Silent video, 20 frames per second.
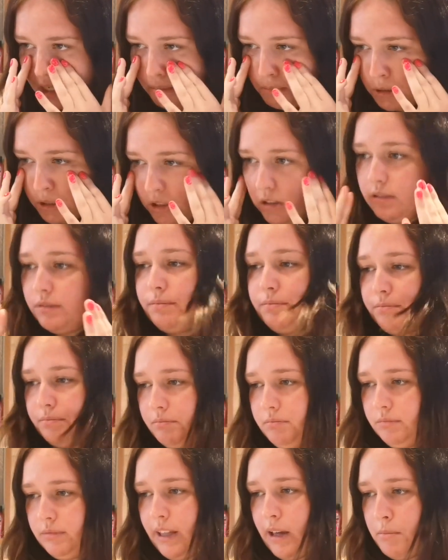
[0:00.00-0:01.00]
but
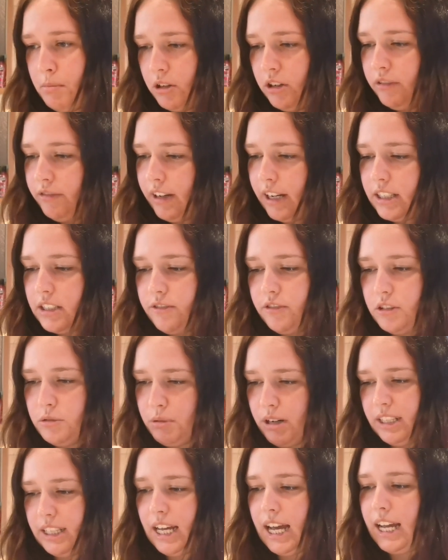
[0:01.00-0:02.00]
they're perfect for
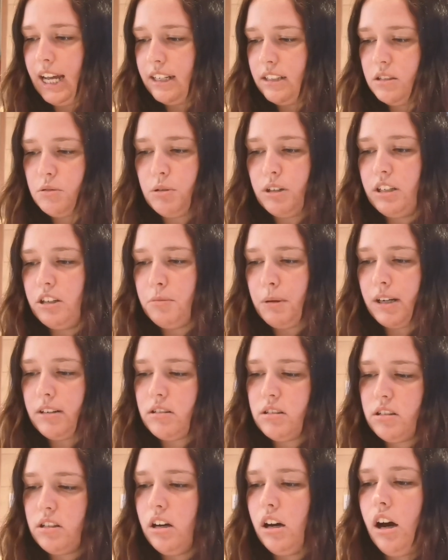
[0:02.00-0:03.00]
spraying the hands when you're about
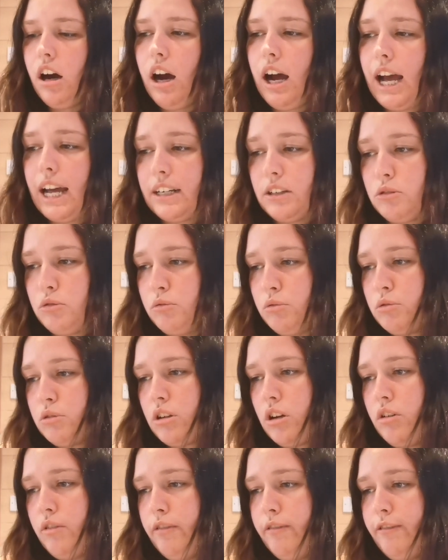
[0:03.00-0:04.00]
to start and
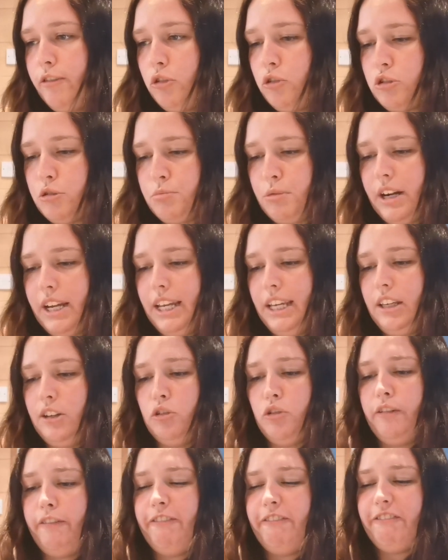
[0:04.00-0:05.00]
also for spraying
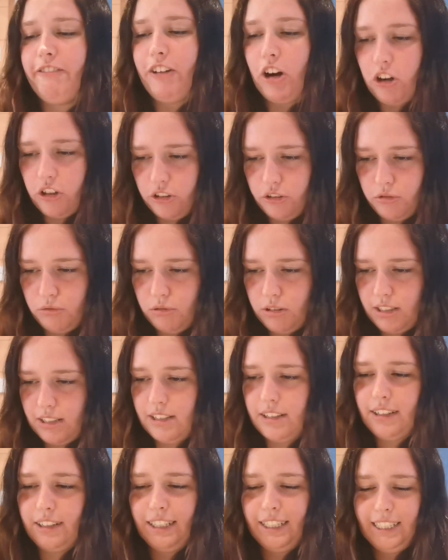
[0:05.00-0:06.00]
your
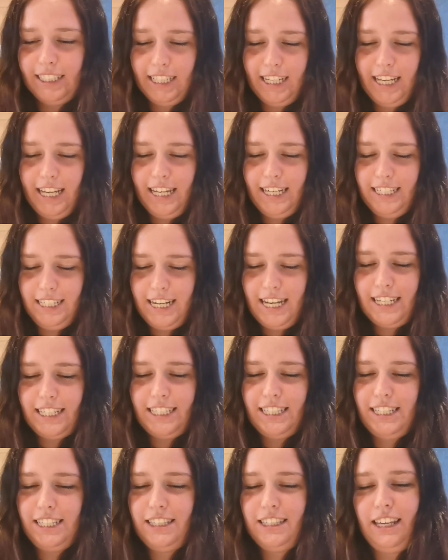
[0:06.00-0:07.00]
files.
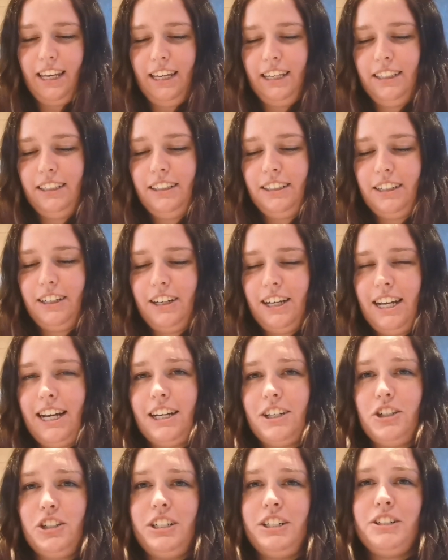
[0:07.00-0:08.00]
Next thing I
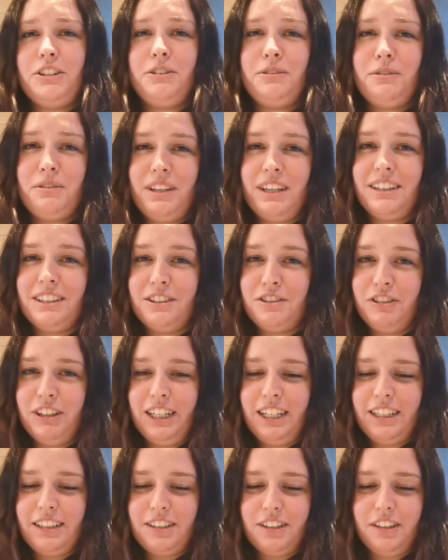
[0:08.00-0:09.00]
actually do think is
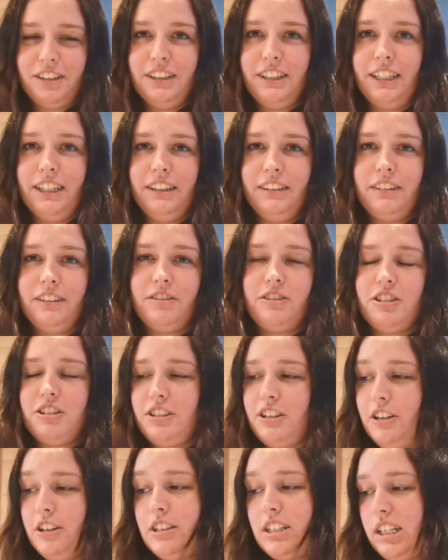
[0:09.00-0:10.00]
really exciting. I've just
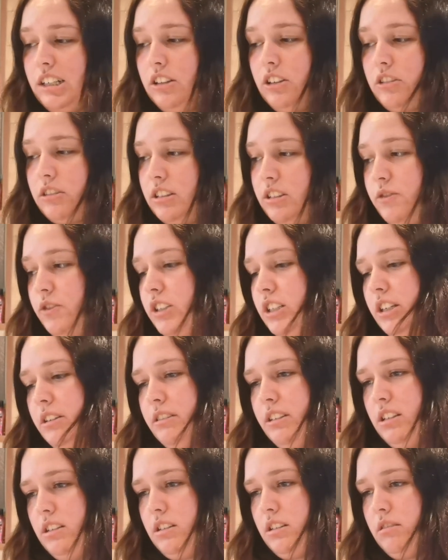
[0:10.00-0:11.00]
noticed how long this video
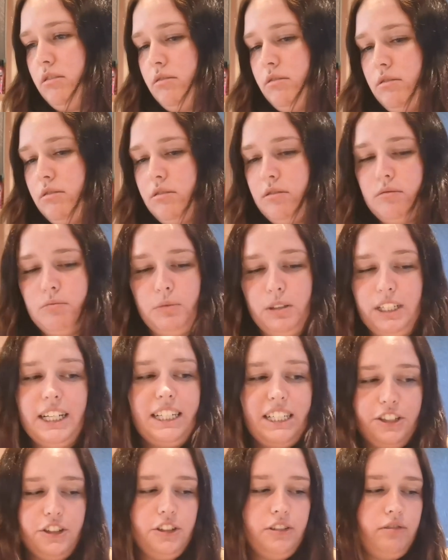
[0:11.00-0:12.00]
is. We're
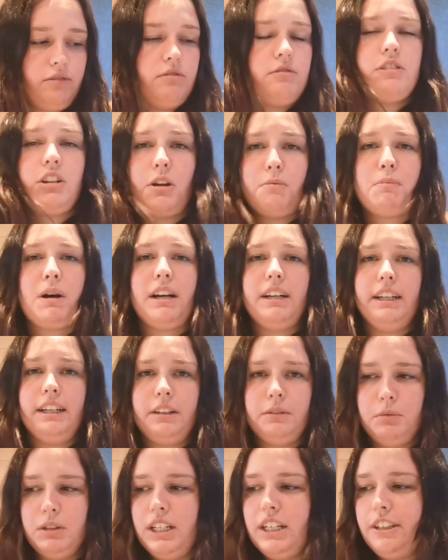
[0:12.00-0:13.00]
nearly done. Don't
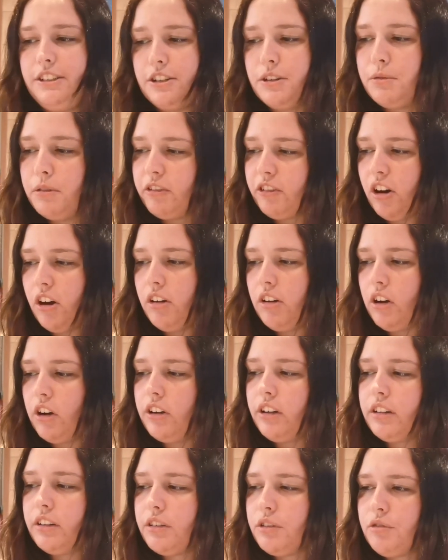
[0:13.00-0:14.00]
panic. We're nearly done. We've got
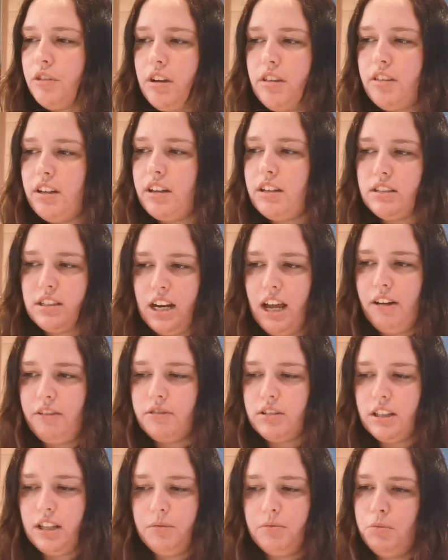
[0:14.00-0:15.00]
like three things
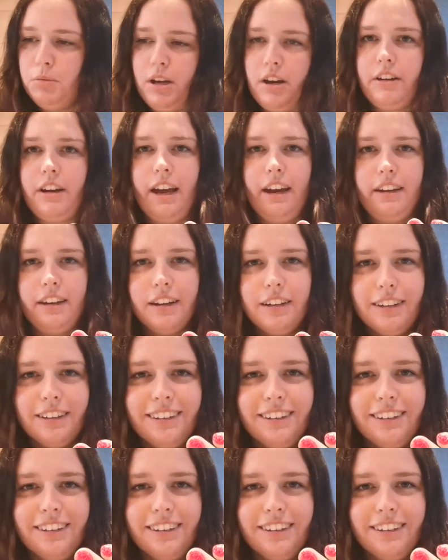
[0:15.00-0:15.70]
left and then we'll be okay.